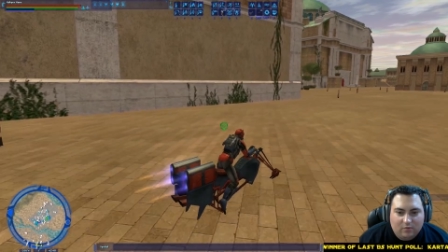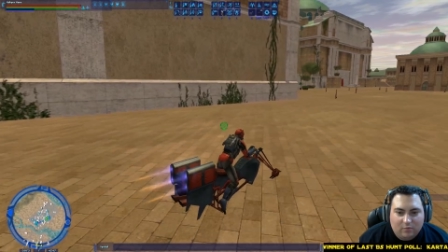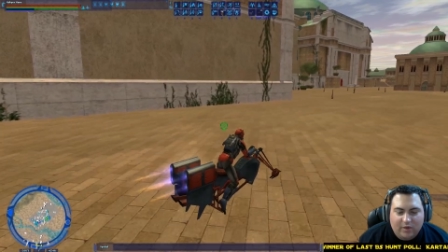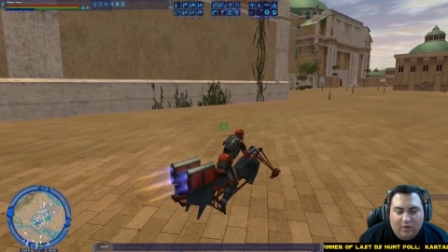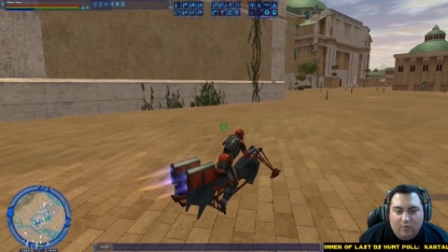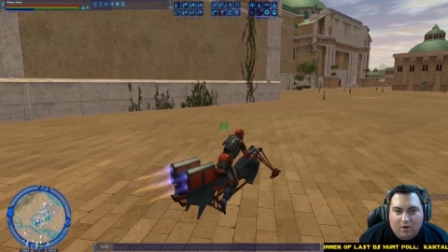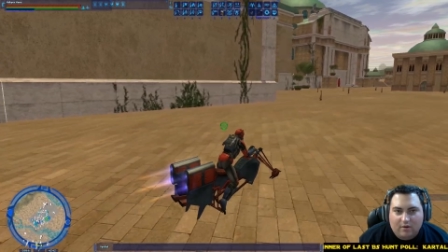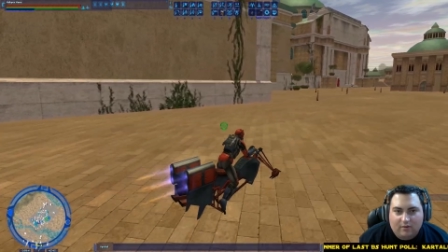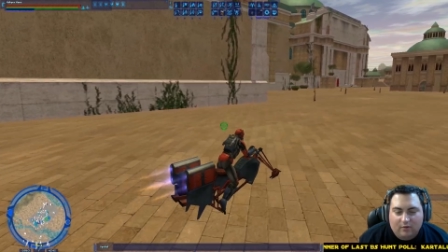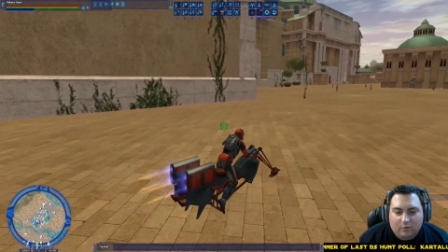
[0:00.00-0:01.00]
when you
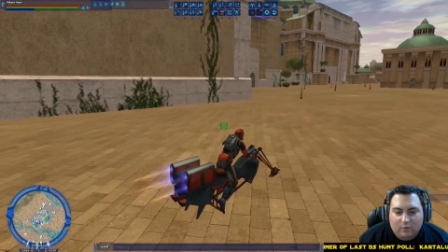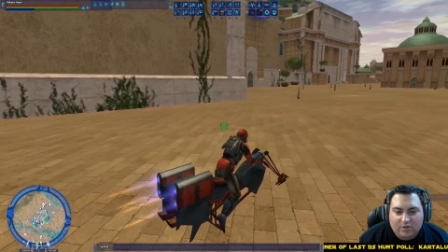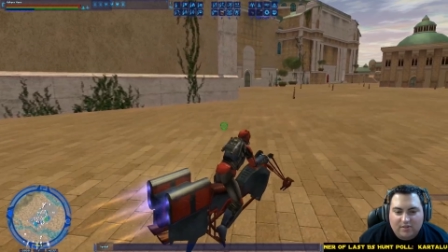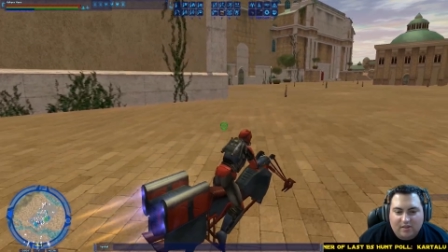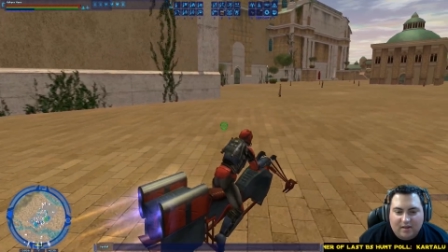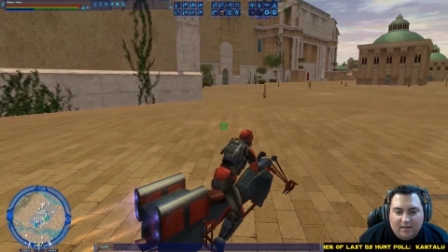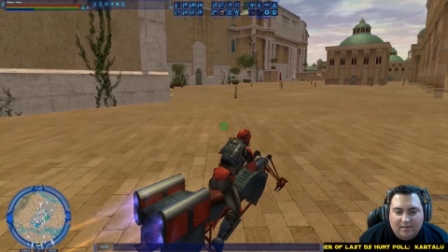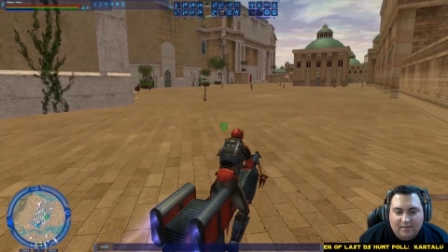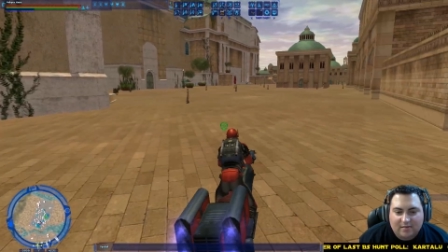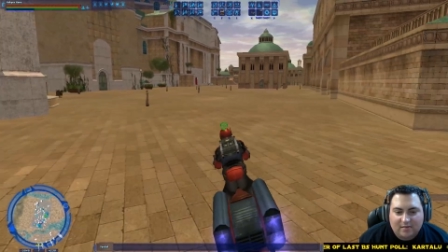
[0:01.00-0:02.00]
want to, which is
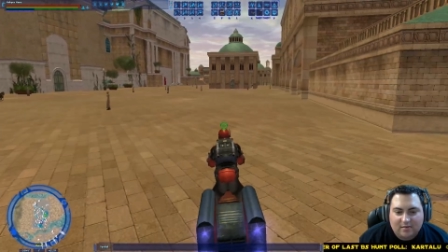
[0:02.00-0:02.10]
nice.